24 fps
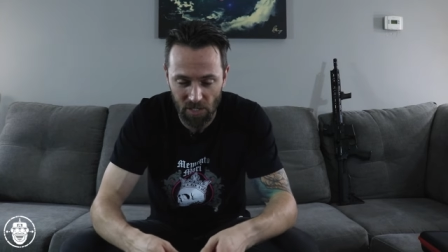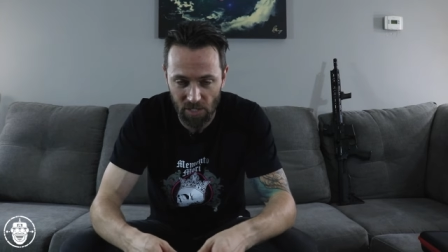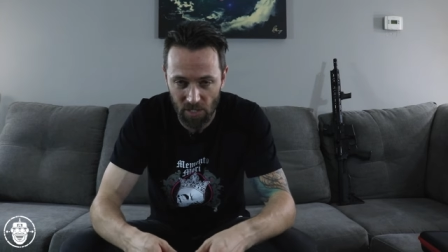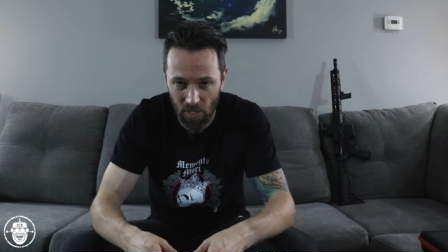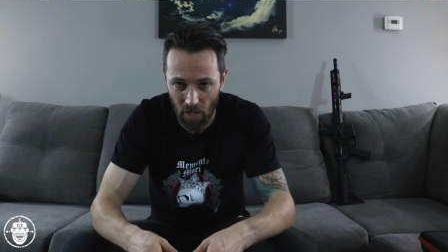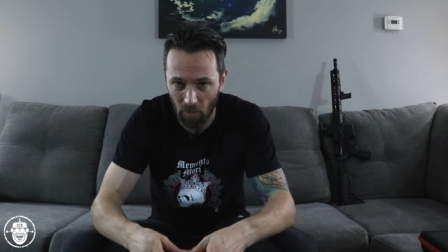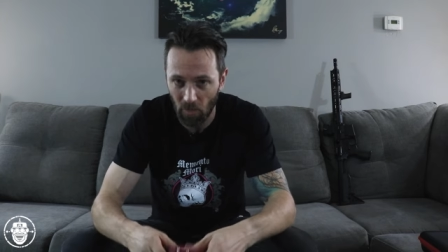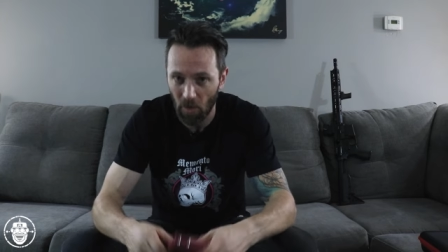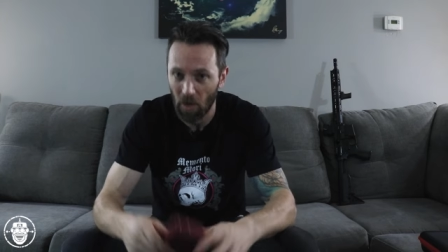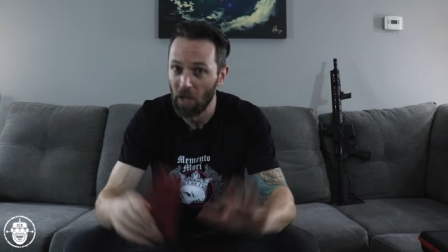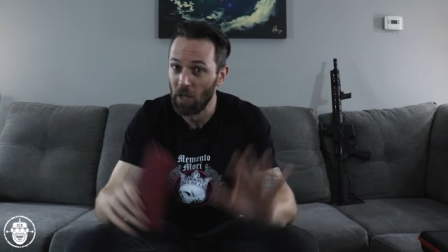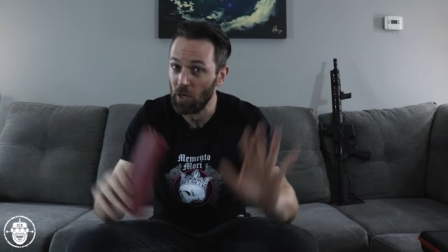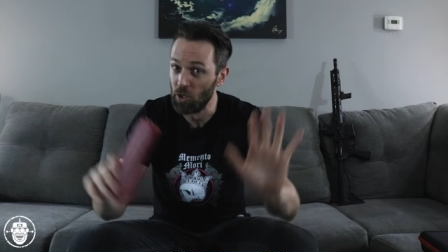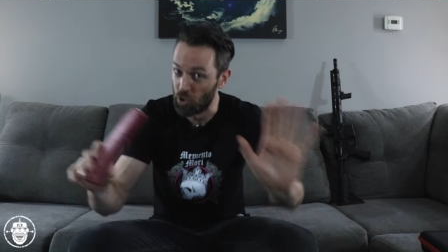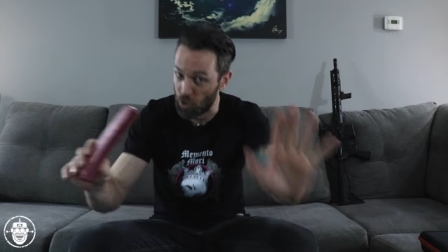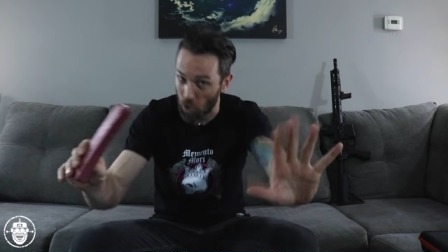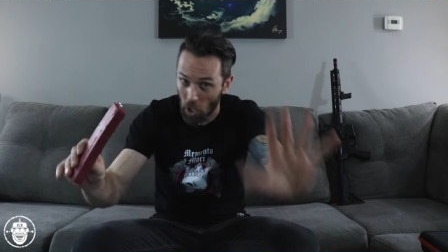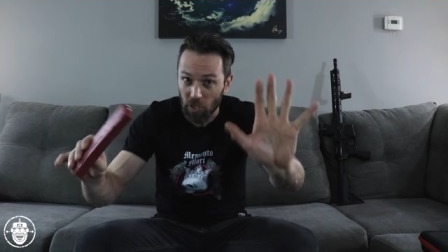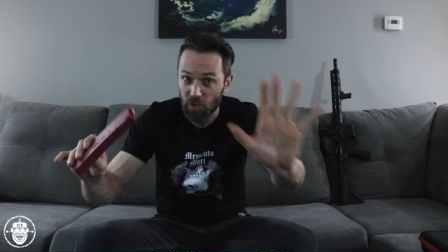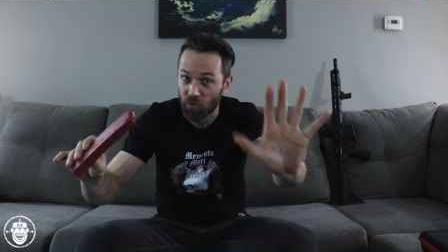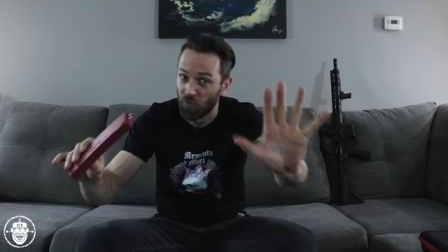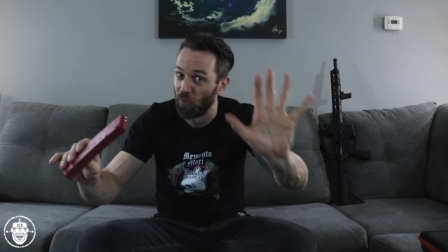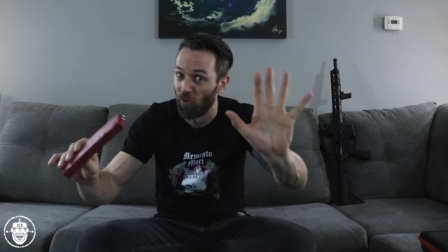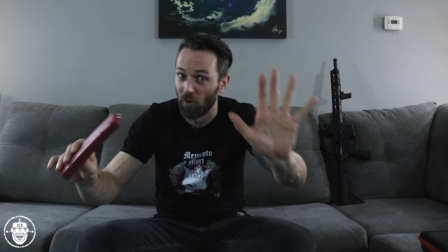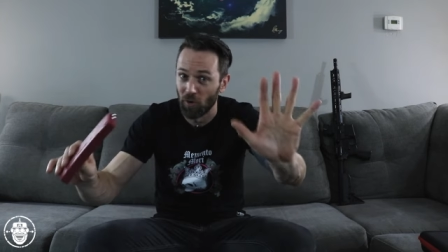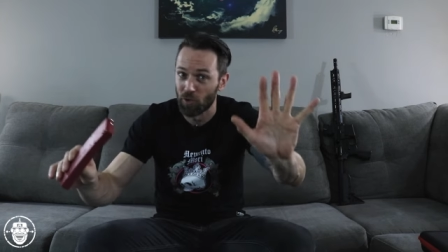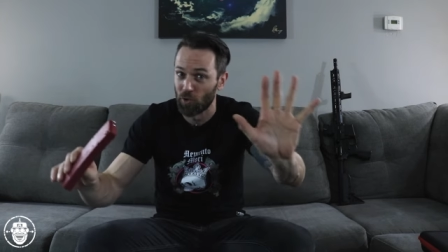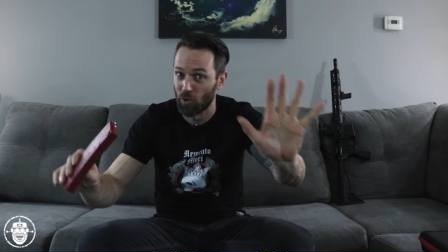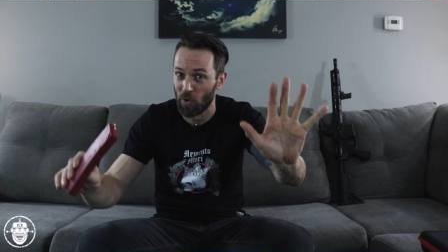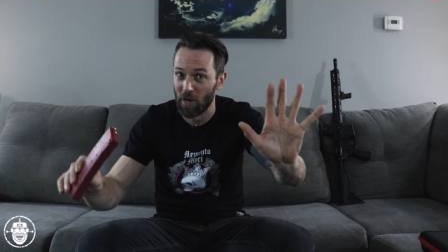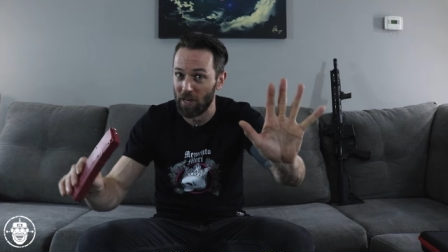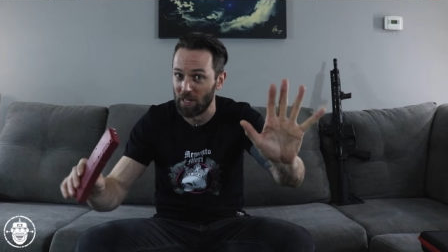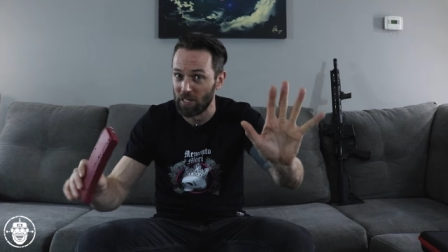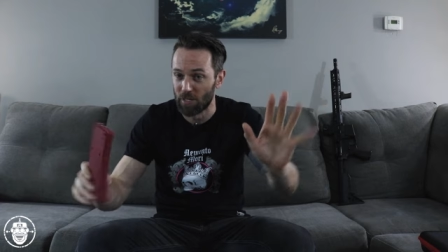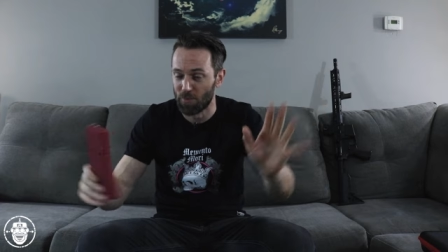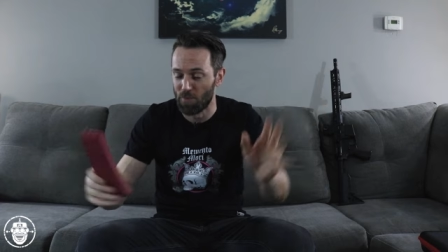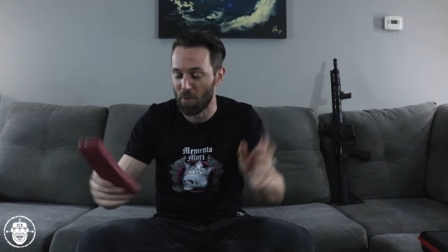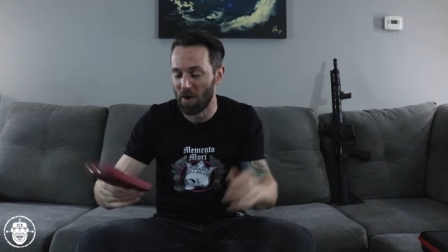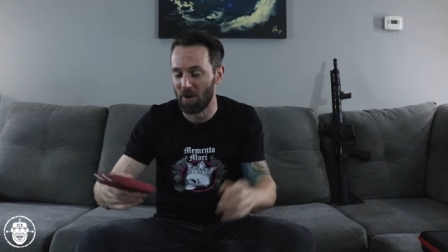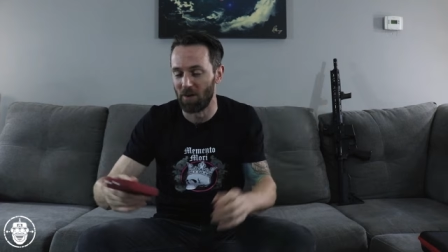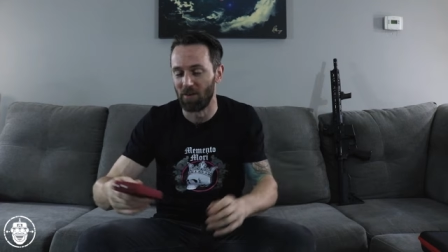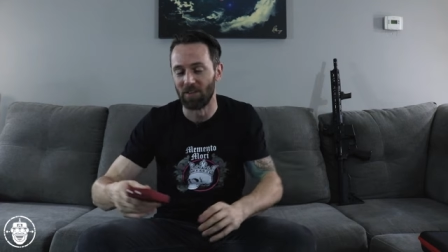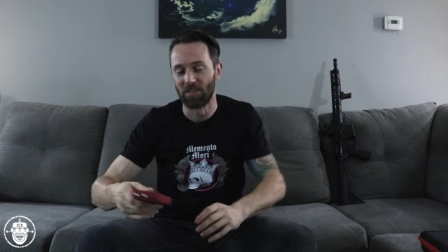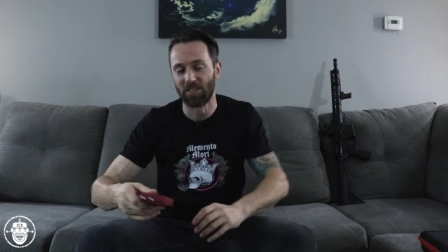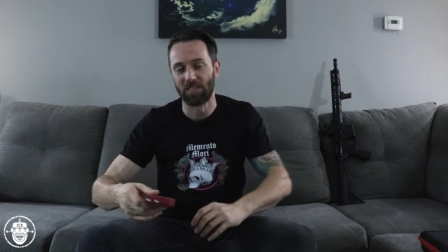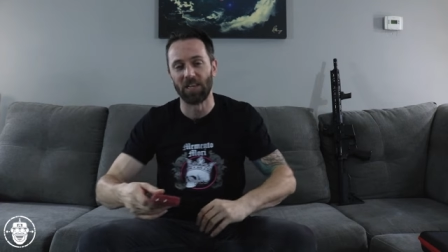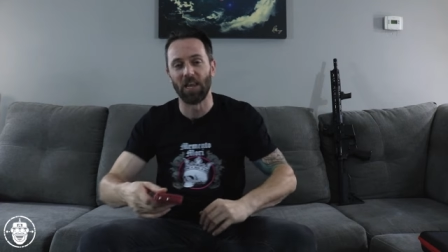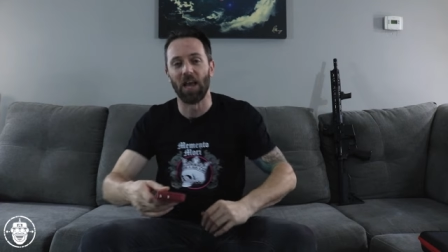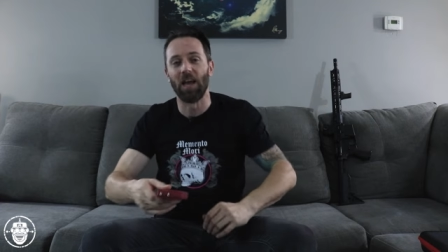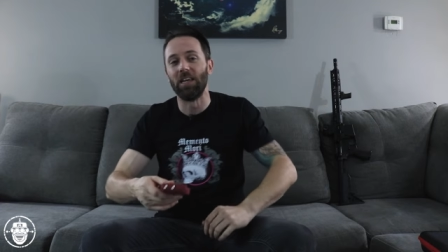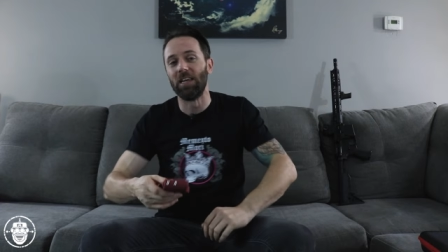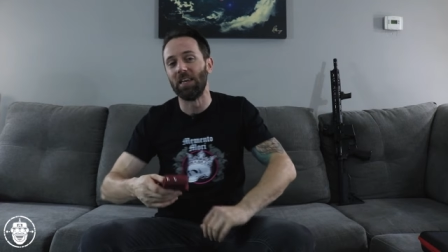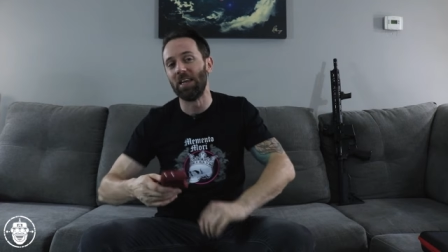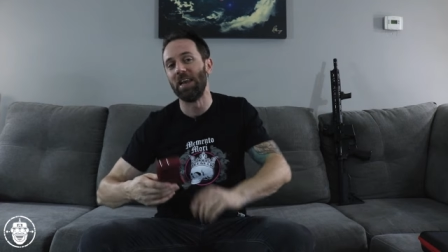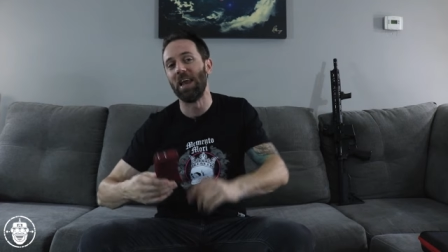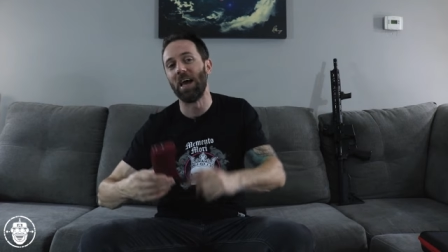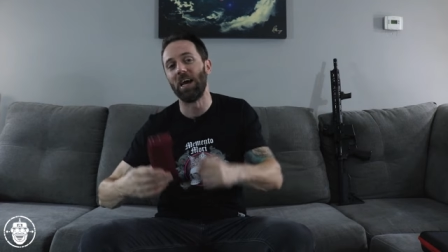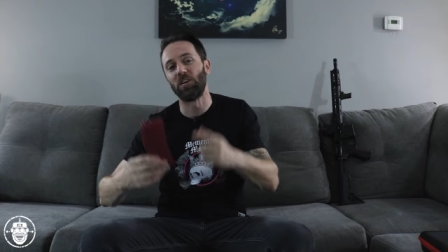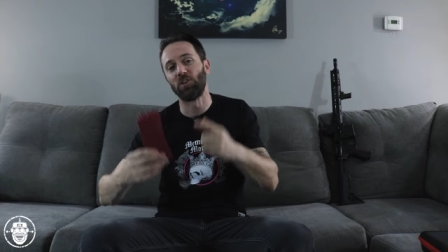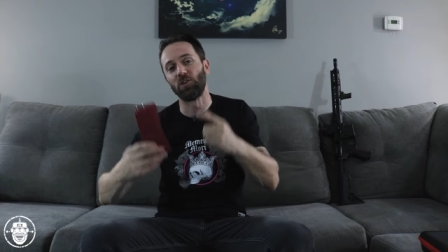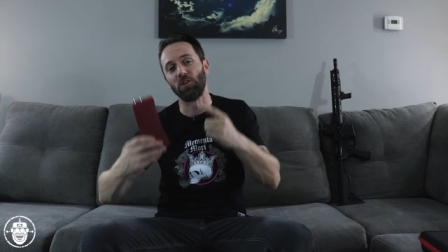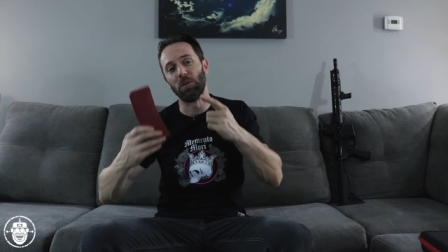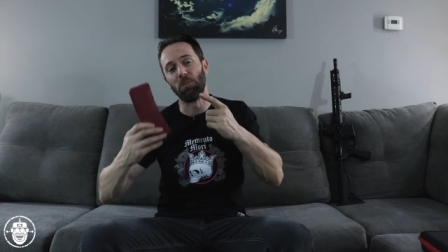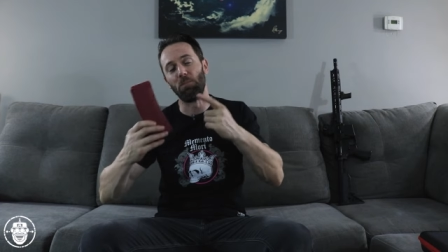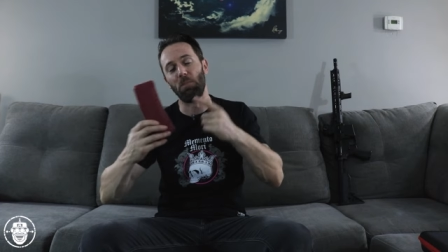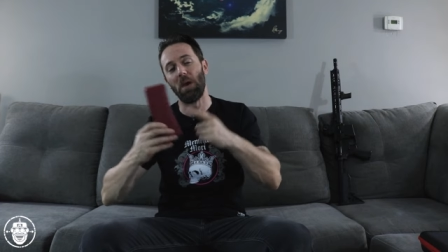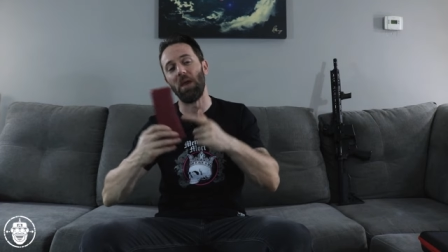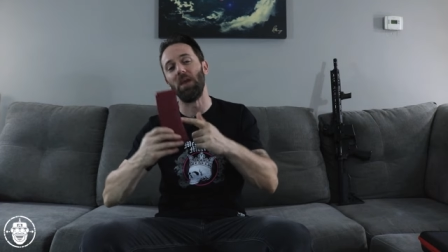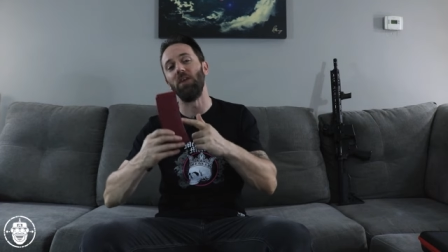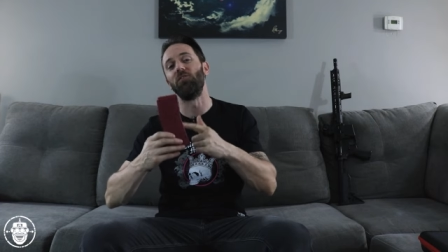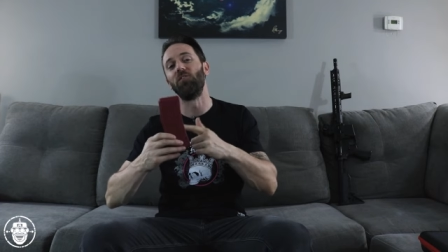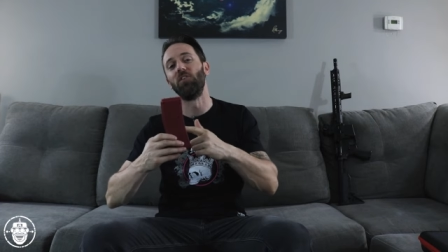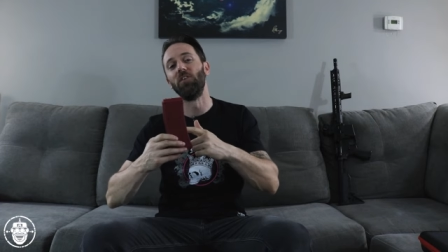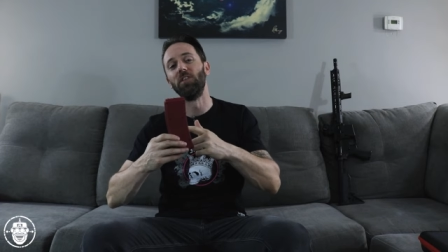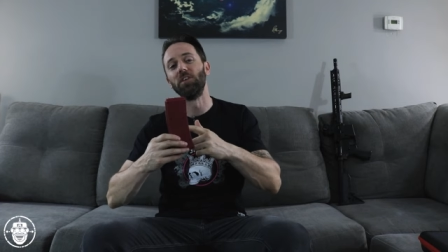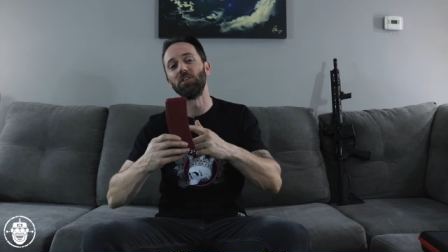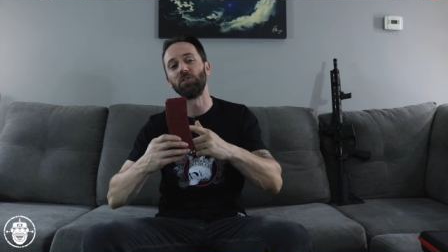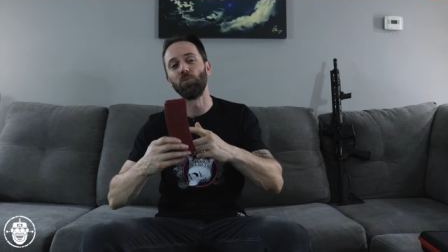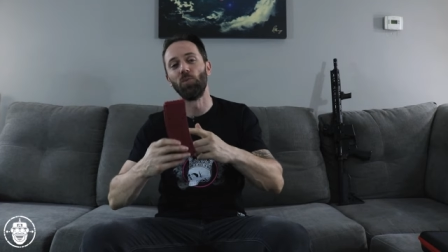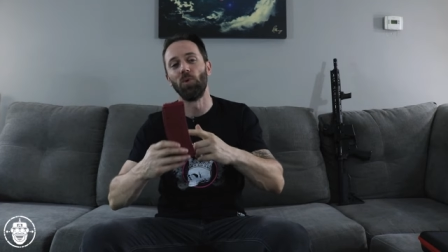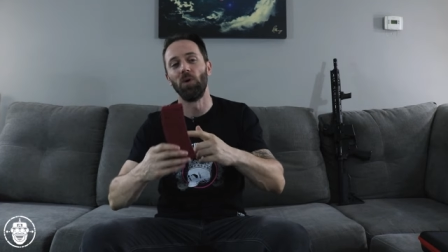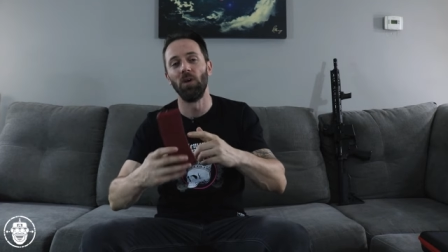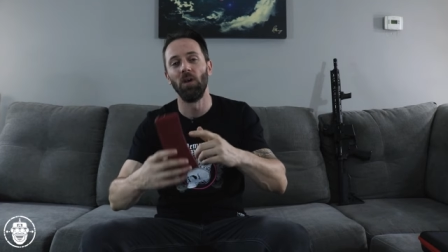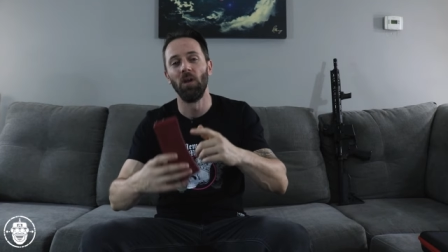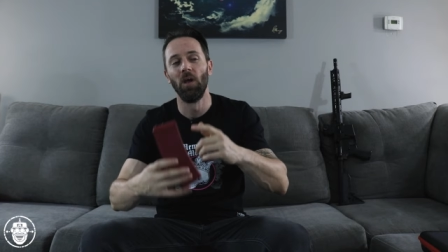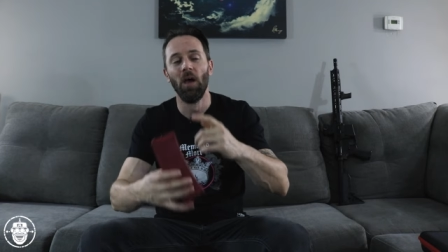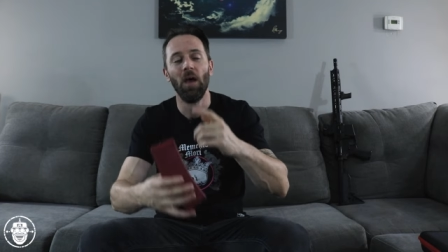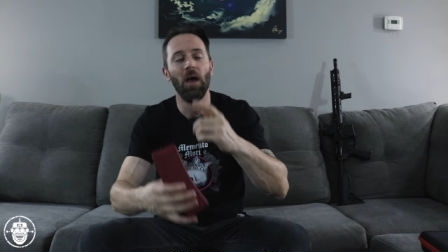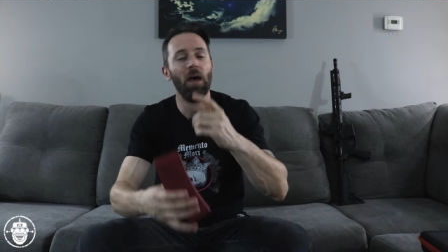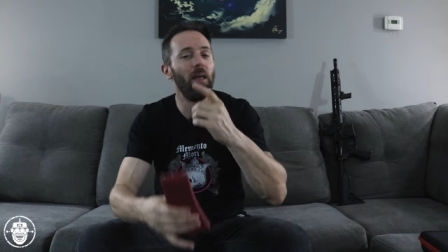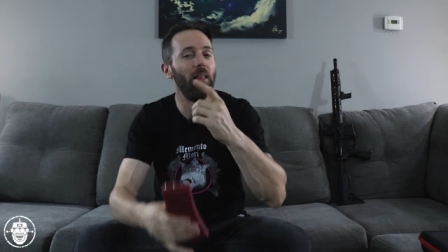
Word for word: So just full transparency, I didn't actually pay for this one.